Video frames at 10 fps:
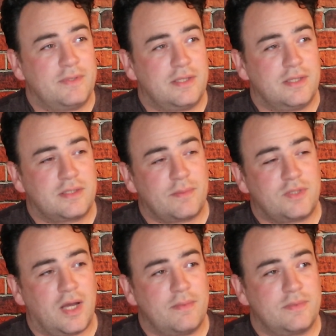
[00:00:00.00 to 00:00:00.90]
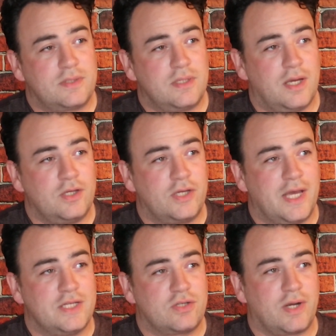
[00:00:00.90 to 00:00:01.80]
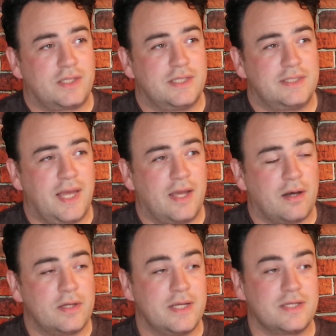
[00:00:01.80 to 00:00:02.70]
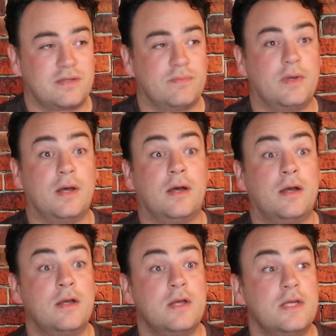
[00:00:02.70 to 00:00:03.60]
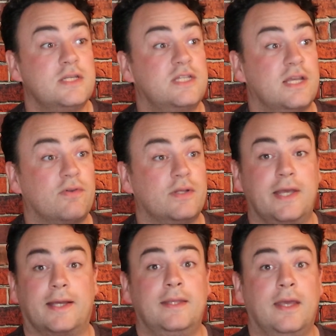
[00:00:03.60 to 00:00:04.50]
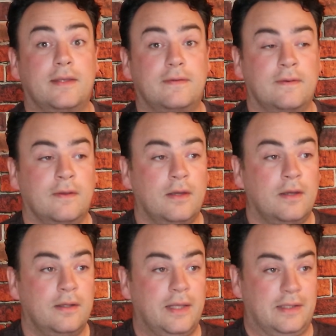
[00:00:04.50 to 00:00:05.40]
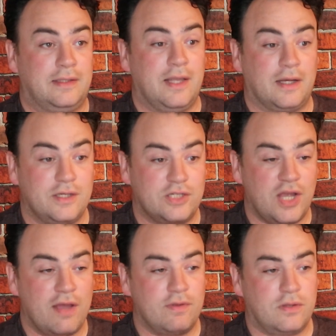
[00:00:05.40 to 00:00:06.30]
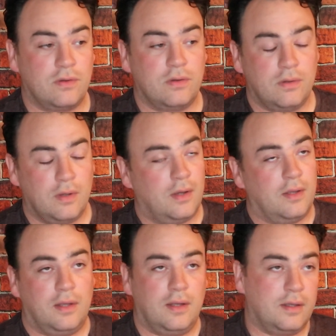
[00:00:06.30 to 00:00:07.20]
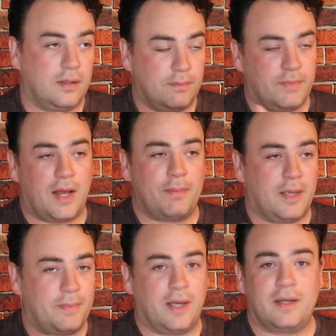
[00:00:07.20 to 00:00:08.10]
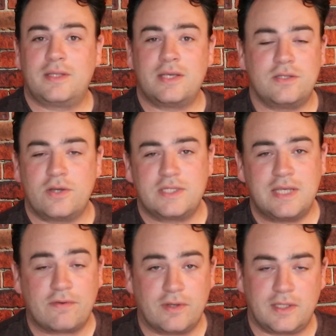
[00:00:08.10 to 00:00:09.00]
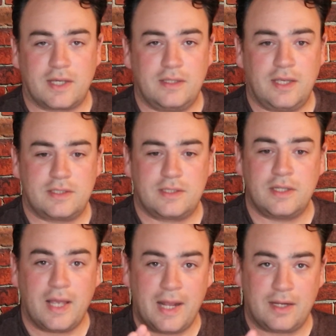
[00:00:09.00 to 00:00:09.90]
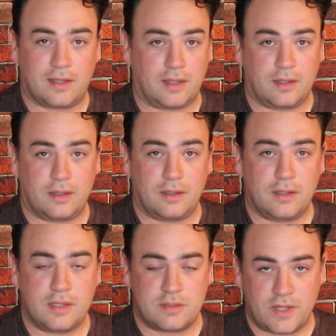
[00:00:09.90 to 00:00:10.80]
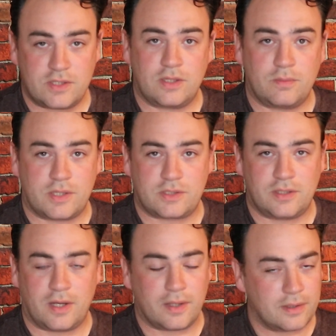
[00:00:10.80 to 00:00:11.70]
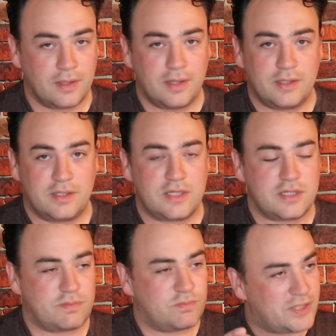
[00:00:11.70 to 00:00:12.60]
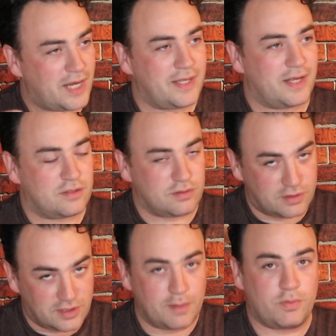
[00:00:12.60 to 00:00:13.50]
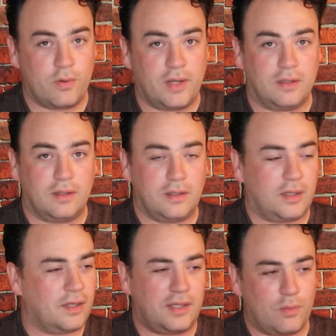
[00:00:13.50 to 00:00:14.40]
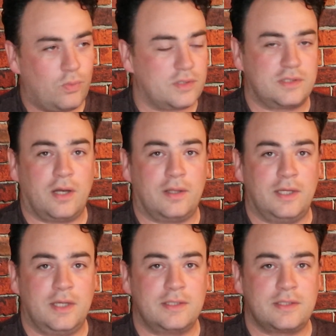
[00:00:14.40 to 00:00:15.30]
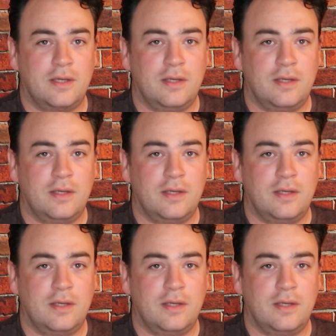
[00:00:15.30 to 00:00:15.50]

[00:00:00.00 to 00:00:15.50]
Sometimes you get instructors saying, "Oh, there's some secret techniques that they're going to share with you." Blah blah blah. There's no secret techniques in anything, especially martial art. They just say that to keep you in. I don't care what style it is.